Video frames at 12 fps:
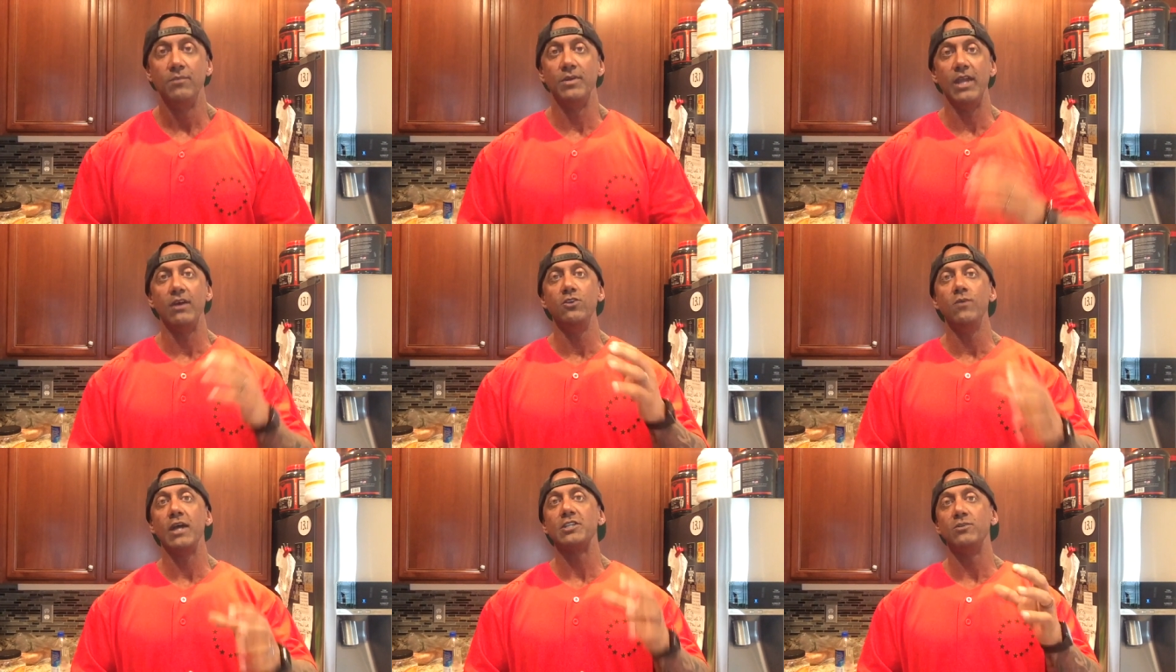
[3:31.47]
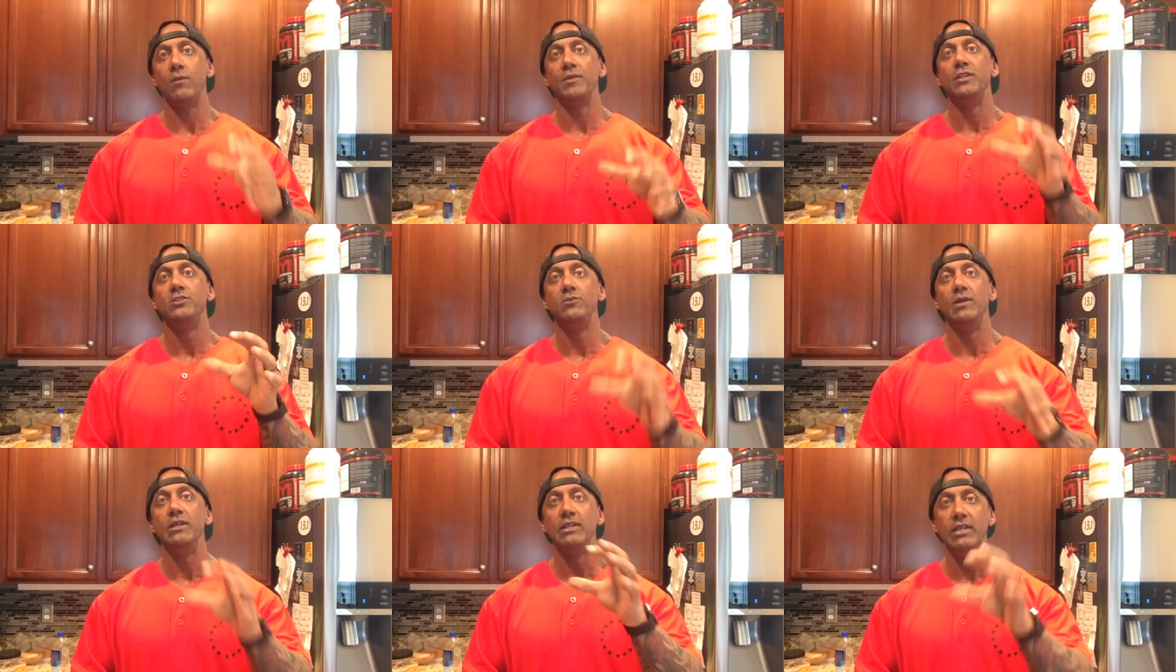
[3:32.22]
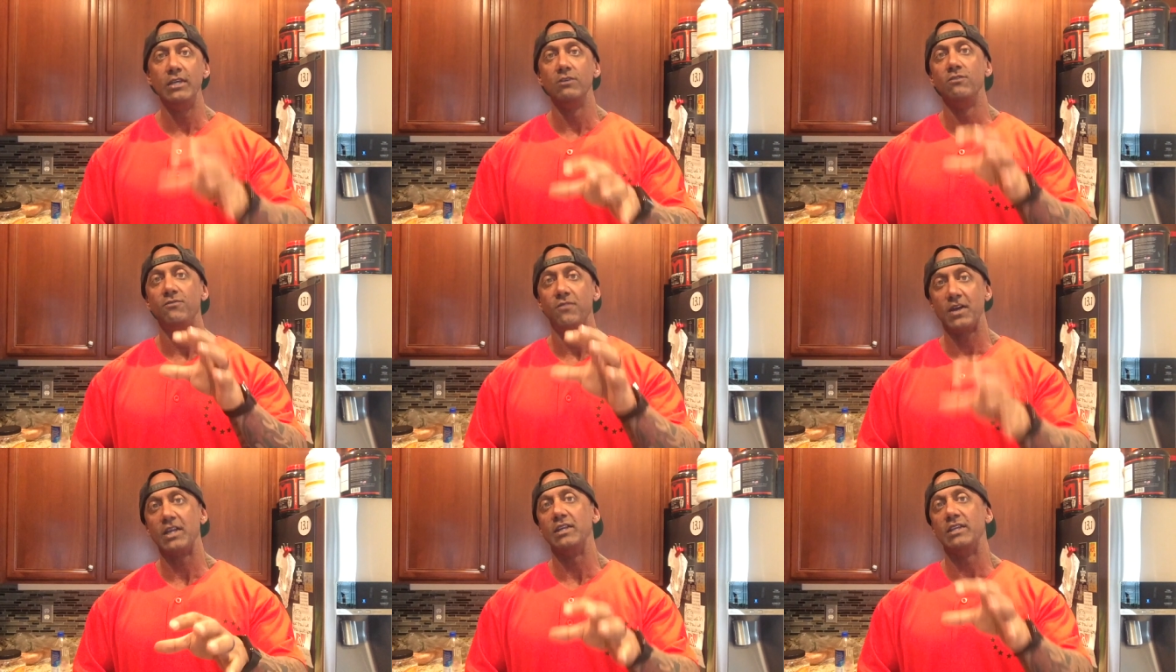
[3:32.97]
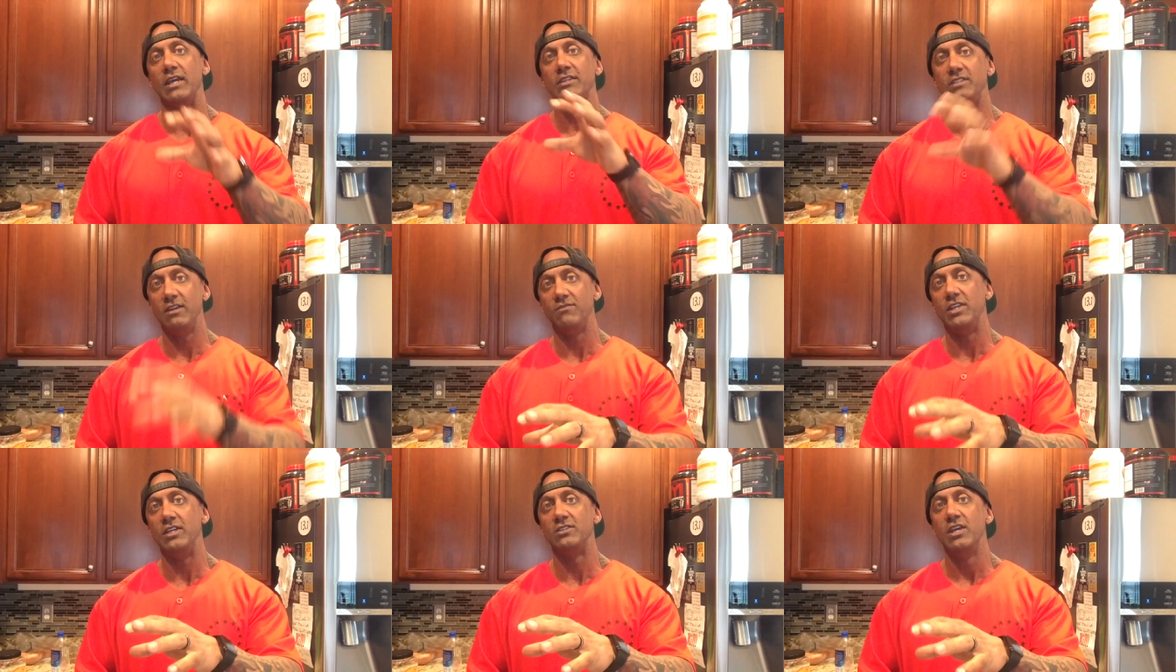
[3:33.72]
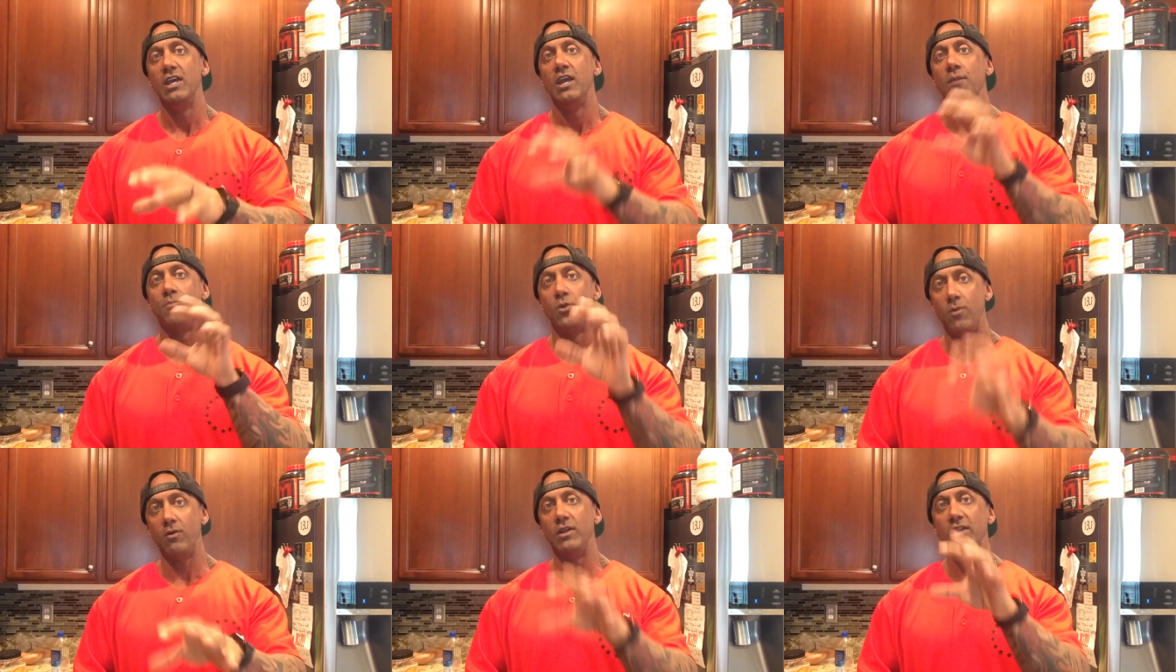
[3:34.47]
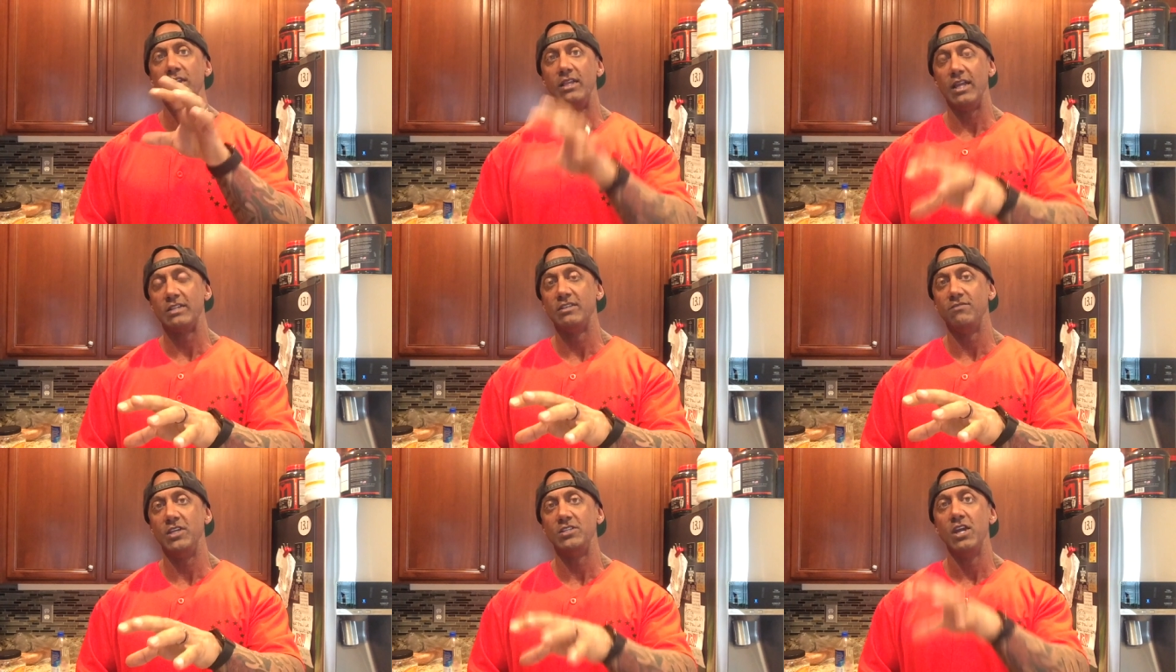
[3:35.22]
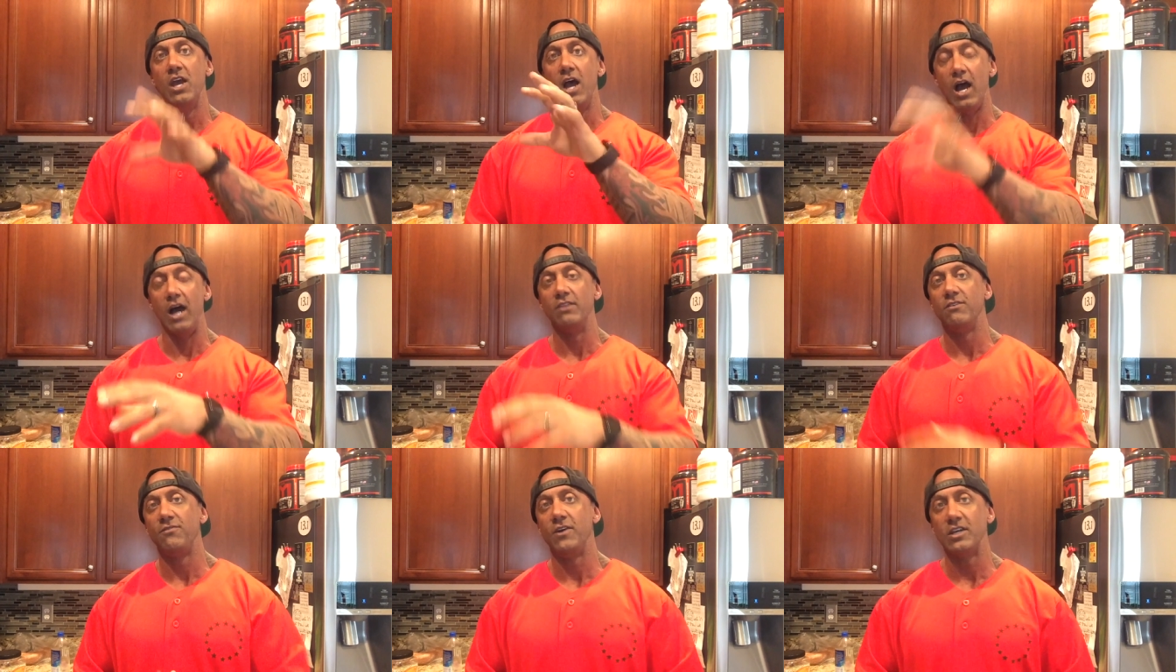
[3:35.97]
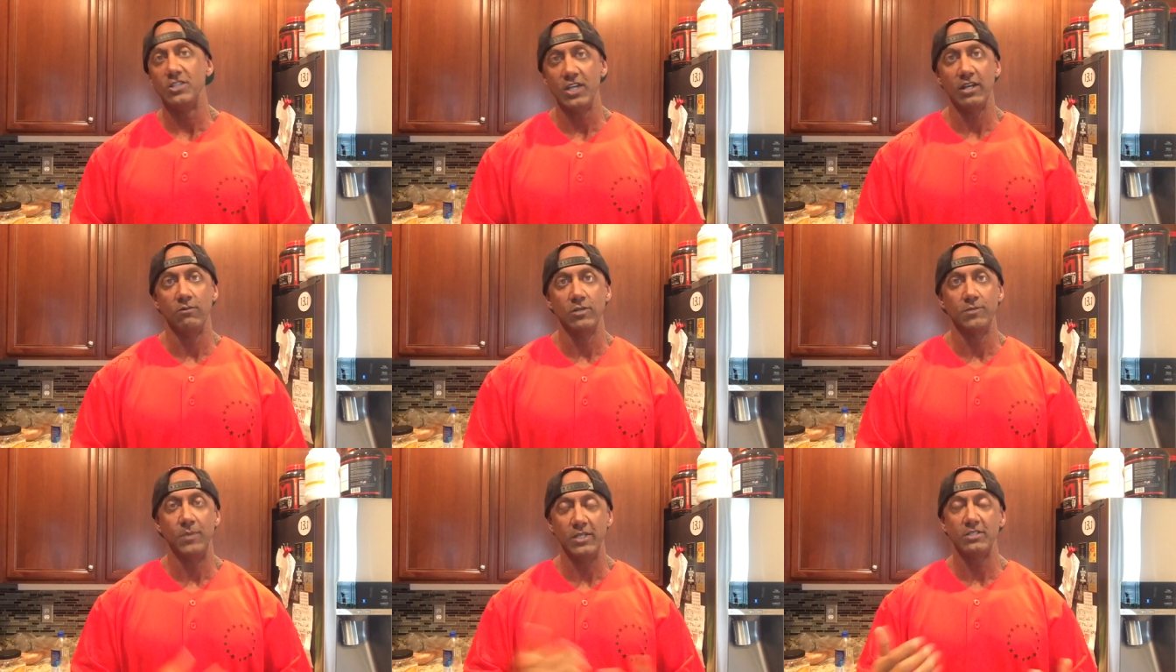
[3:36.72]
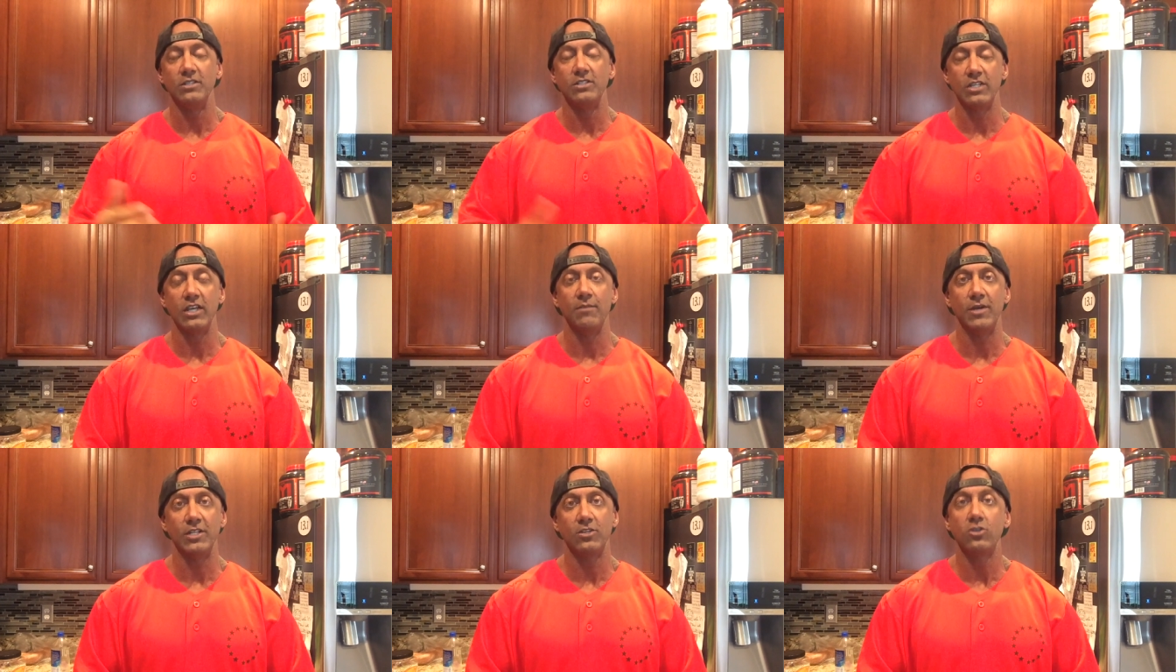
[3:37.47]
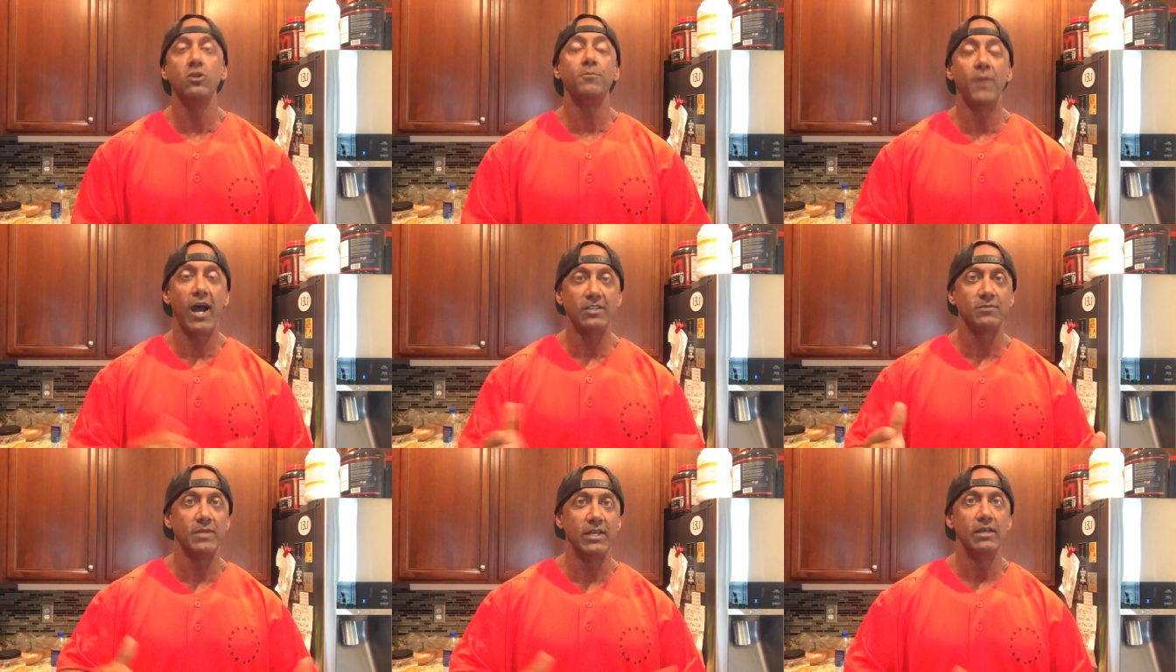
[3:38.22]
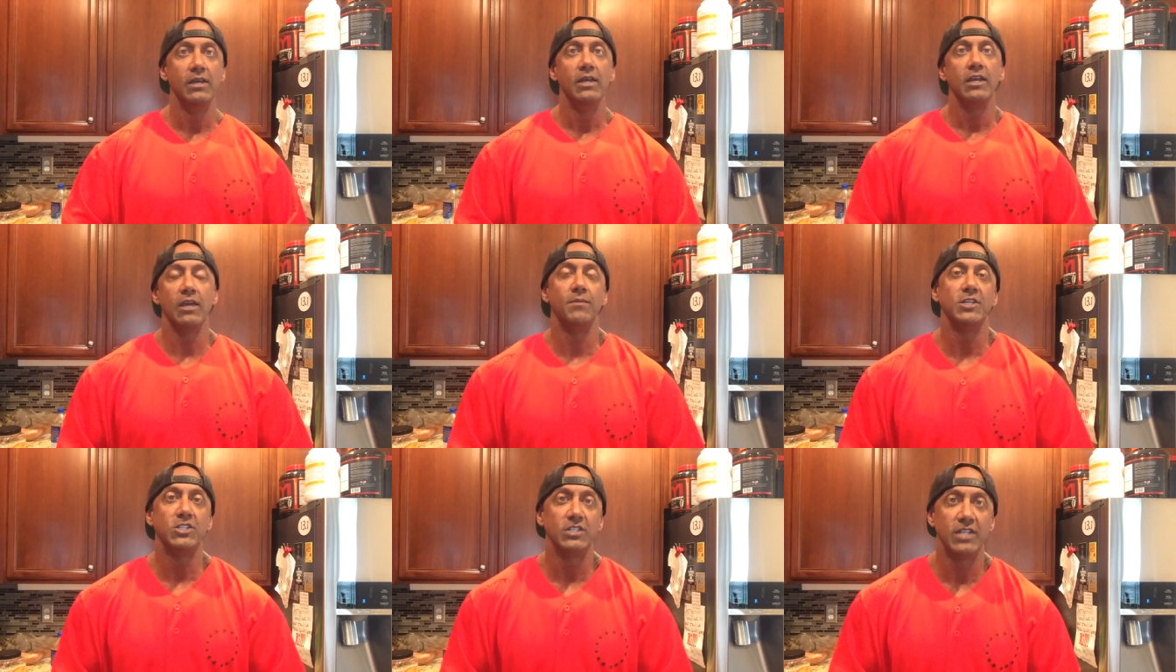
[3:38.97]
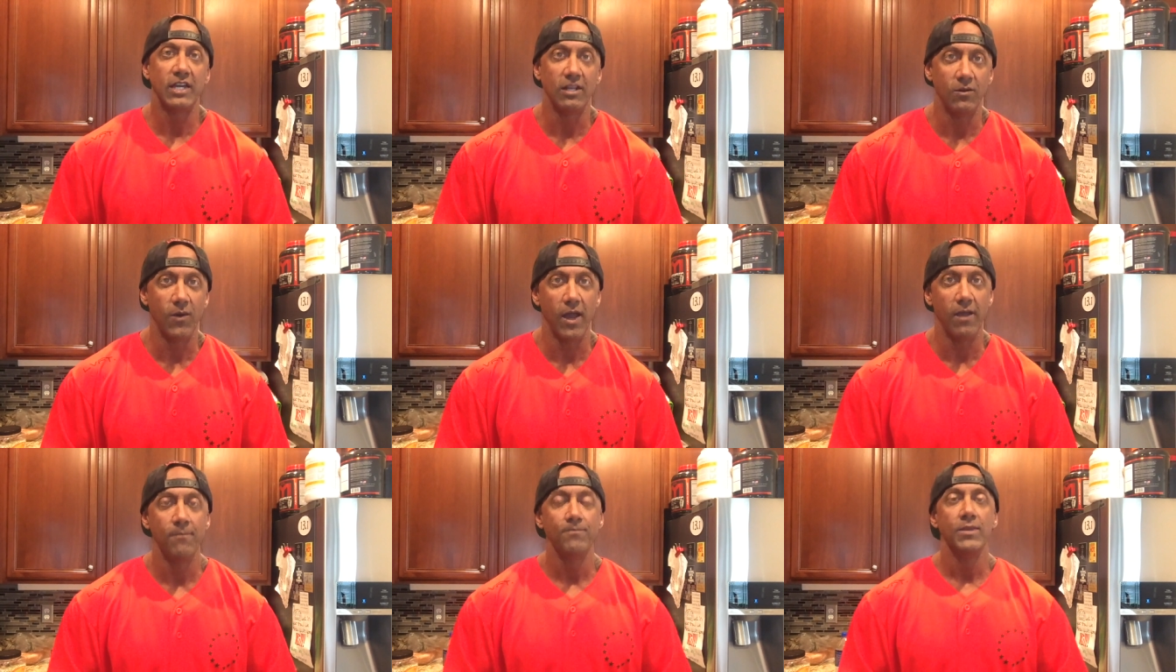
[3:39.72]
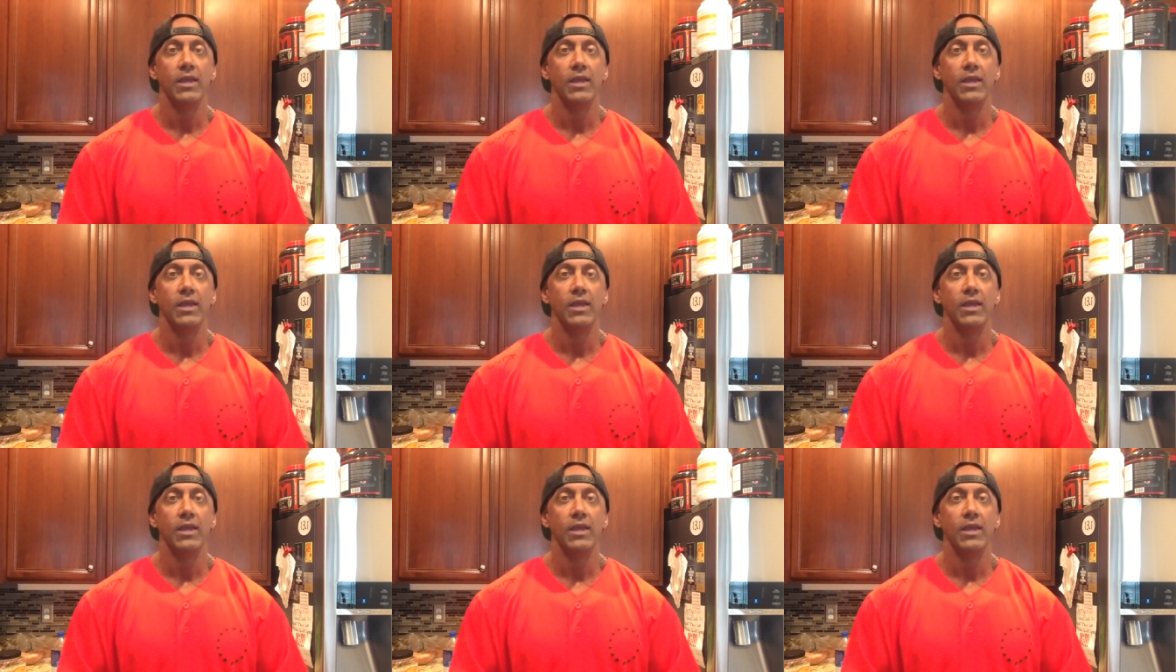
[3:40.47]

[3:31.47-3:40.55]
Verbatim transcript: But now you actually want me to do illegal fucking activities and promote illegal activities on the fucking channel, which basically is going to get my, could possibly get my shit taken away.